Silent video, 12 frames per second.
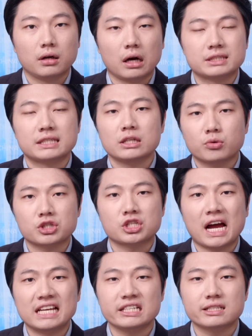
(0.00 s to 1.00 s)
A secret
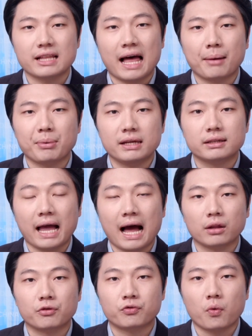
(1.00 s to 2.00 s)
Chinese lab in
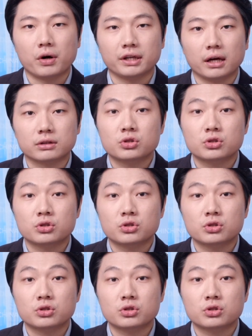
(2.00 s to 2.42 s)
California.